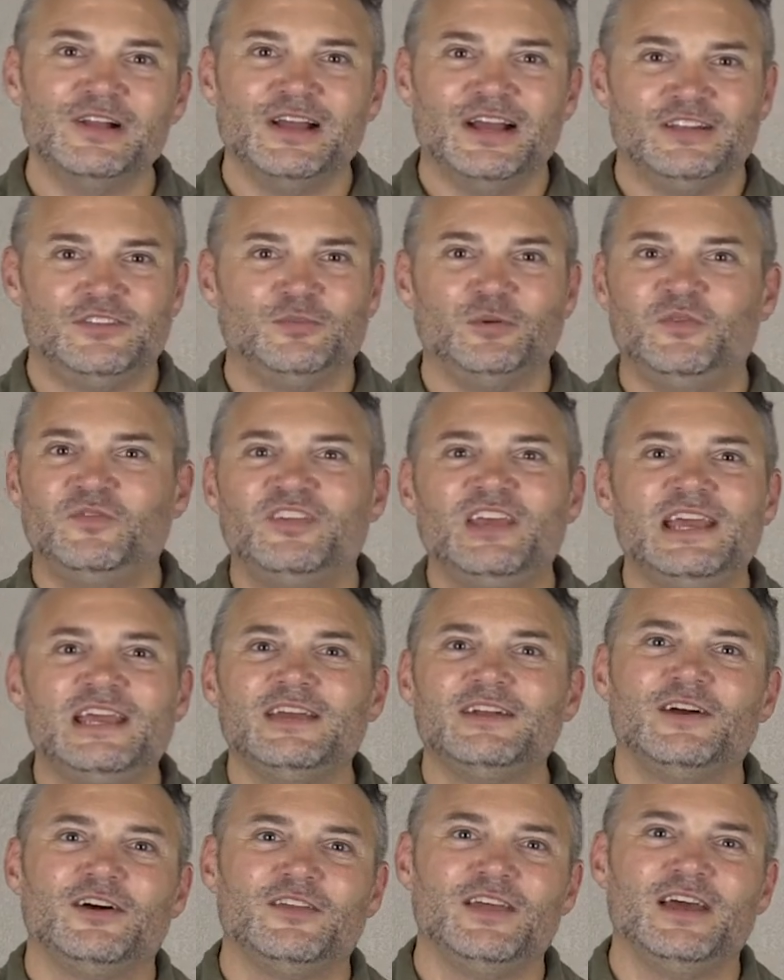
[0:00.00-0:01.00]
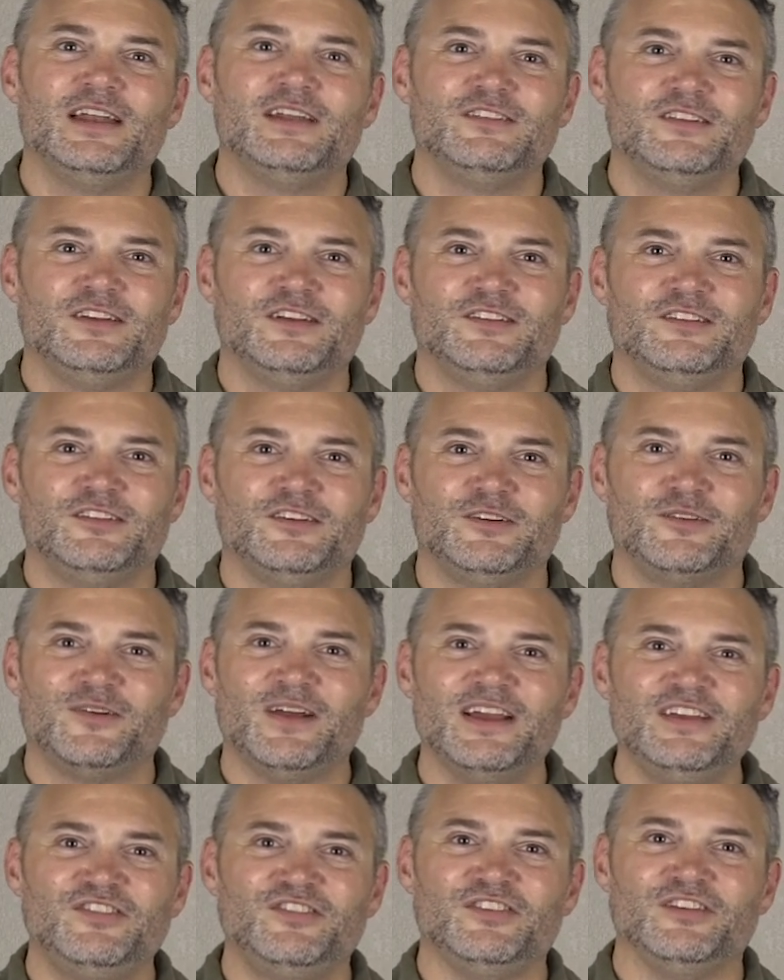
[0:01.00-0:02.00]
And so we've taken all that into
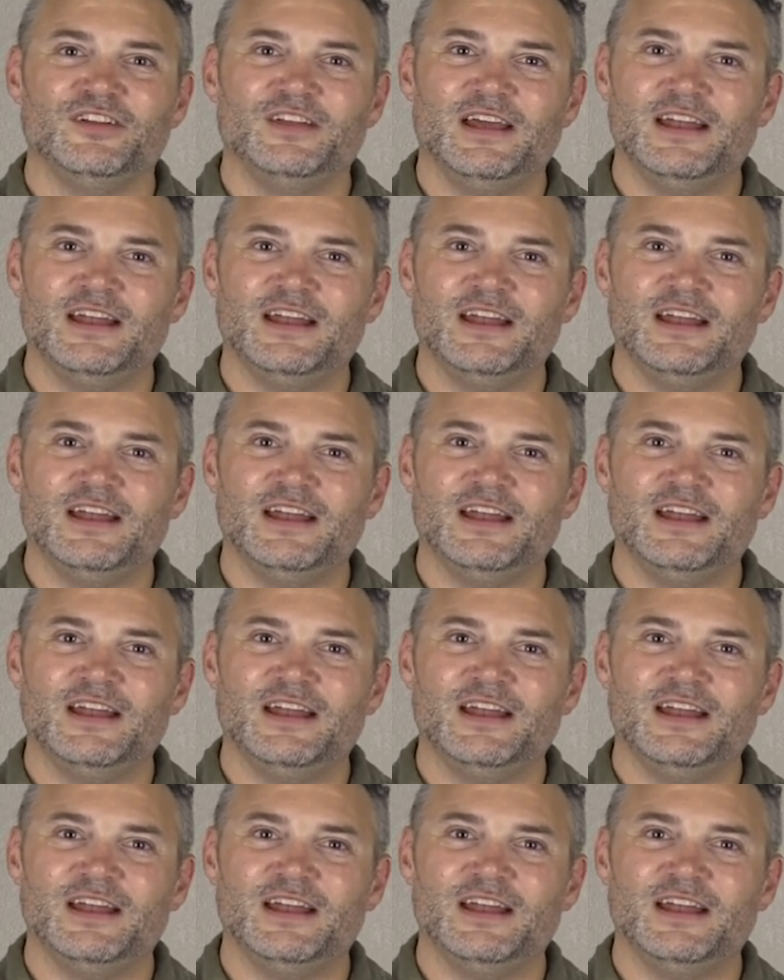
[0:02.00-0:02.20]
consideration.